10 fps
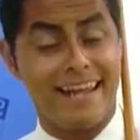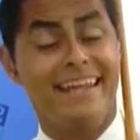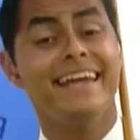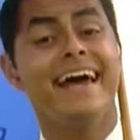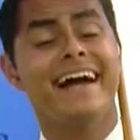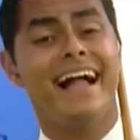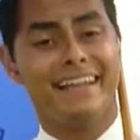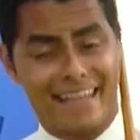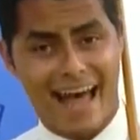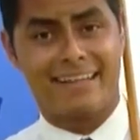He had a
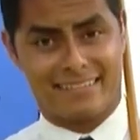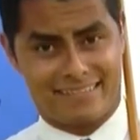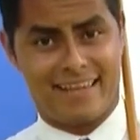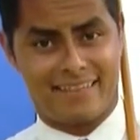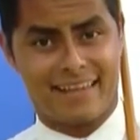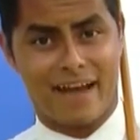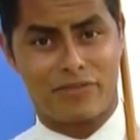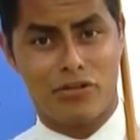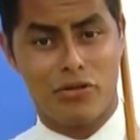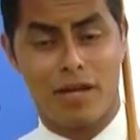lot to say this
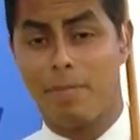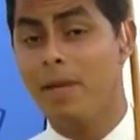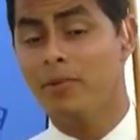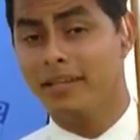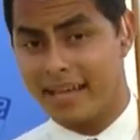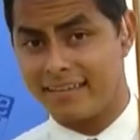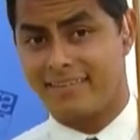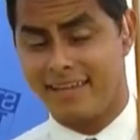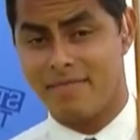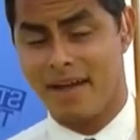afternoon, and people
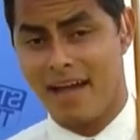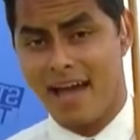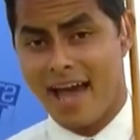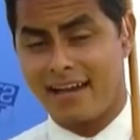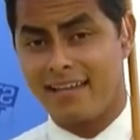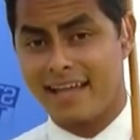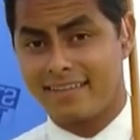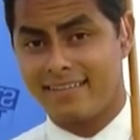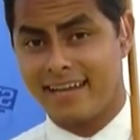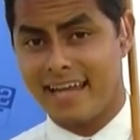against him had a lot
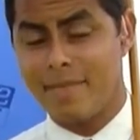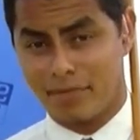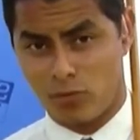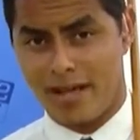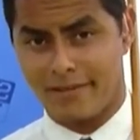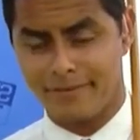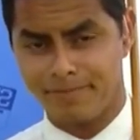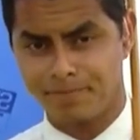to say to him as well.